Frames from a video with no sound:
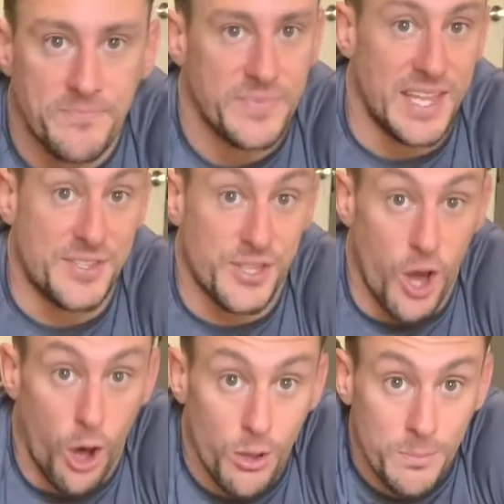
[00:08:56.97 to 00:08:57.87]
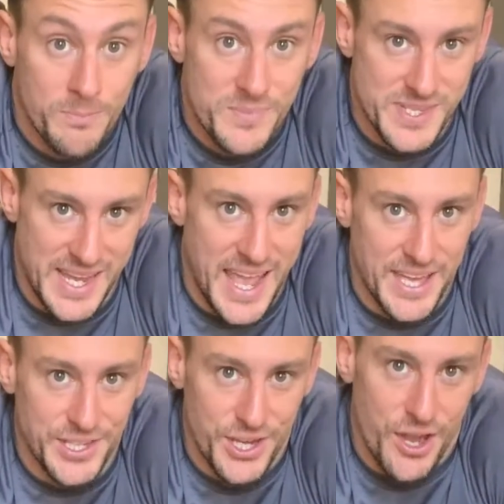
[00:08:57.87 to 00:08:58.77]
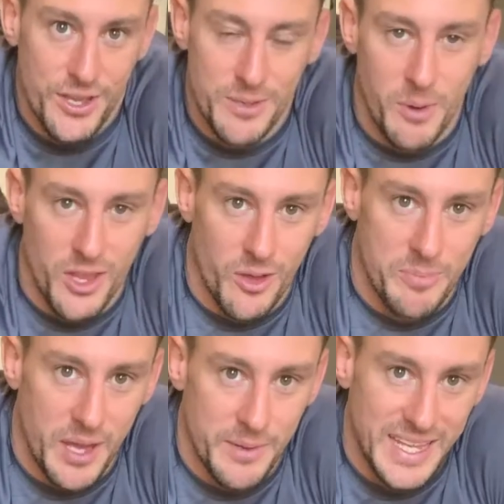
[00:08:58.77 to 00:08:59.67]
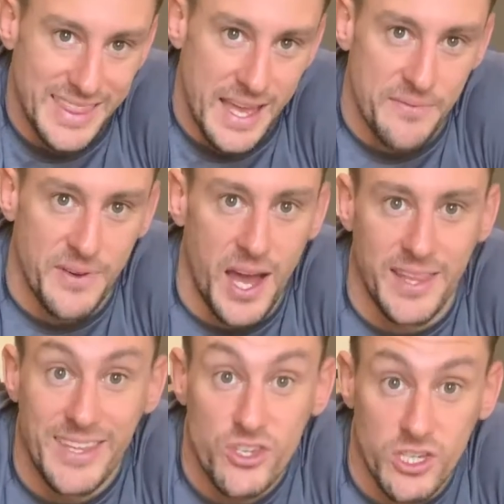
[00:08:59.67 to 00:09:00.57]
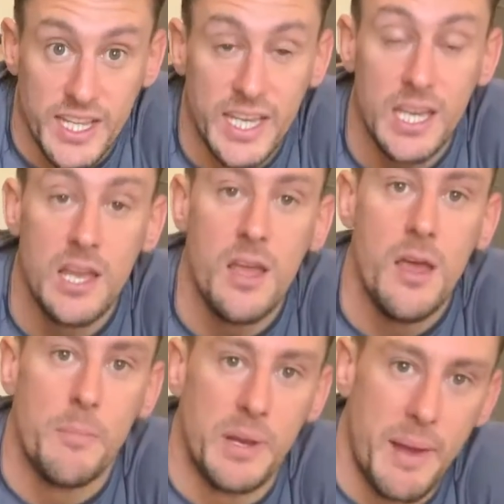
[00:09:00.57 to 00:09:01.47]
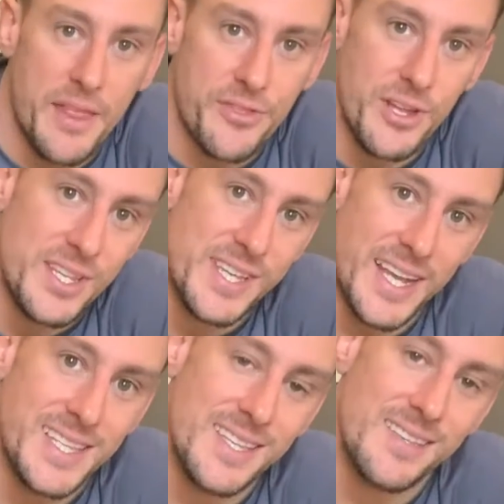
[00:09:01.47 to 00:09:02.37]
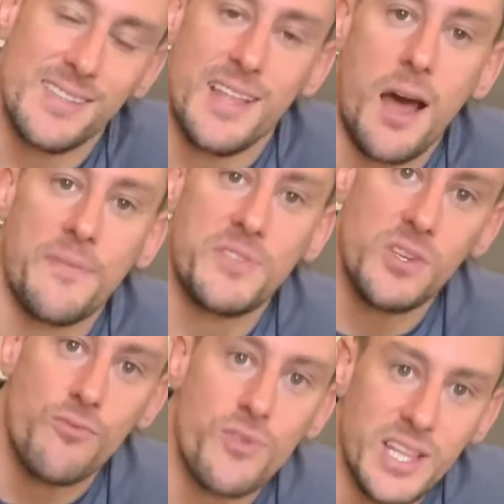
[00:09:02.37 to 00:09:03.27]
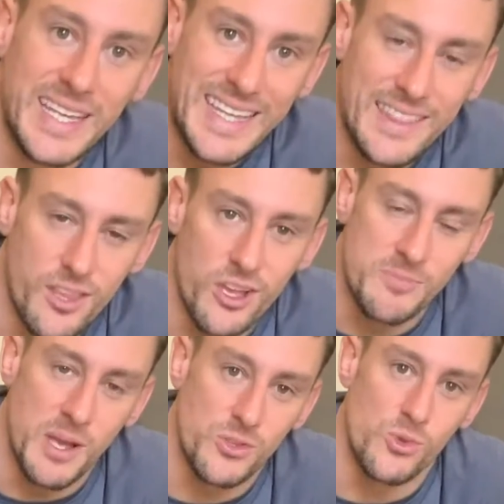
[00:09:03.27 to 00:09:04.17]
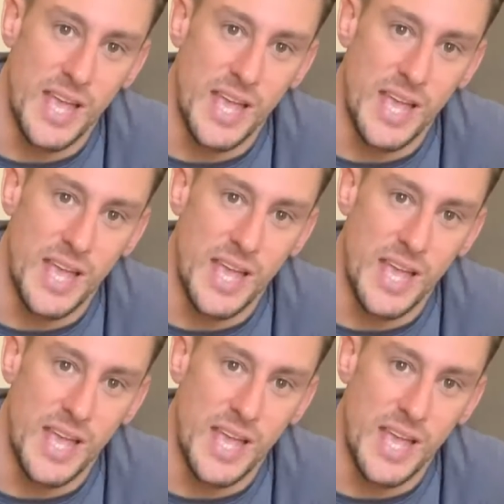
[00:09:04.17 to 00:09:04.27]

That's the goal. See how you go. You might not be able to get that far initially, but about 30 seconds is enough to really get those muscles